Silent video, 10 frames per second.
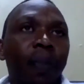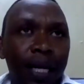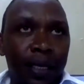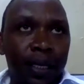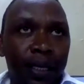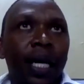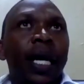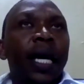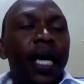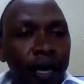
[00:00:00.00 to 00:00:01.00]
But
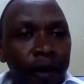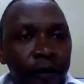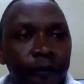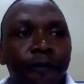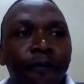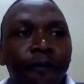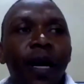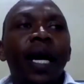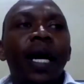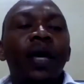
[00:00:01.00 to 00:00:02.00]
if
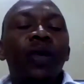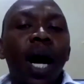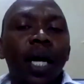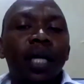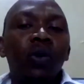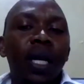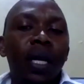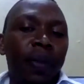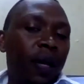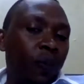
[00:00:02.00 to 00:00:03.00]
you
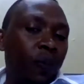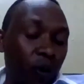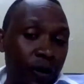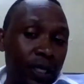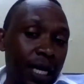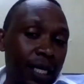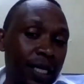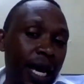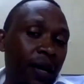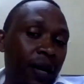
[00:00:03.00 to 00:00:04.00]
actually made profits, as
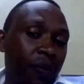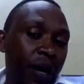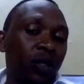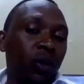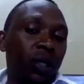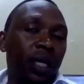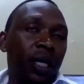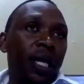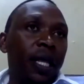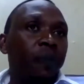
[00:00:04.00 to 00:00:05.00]
I had mentioned
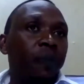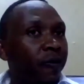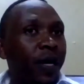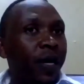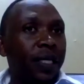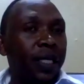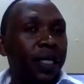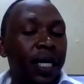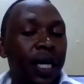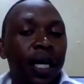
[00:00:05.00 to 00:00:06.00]
the previous year,
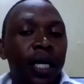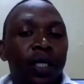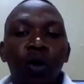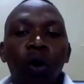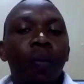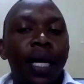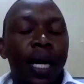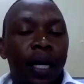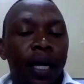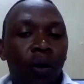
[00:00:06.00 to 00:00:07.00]
it's normally
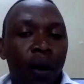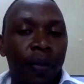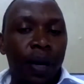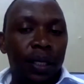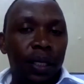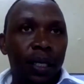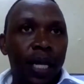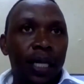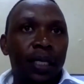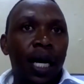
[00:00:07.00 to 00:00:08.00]
a requirement
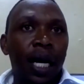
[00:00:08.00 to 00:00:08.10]
that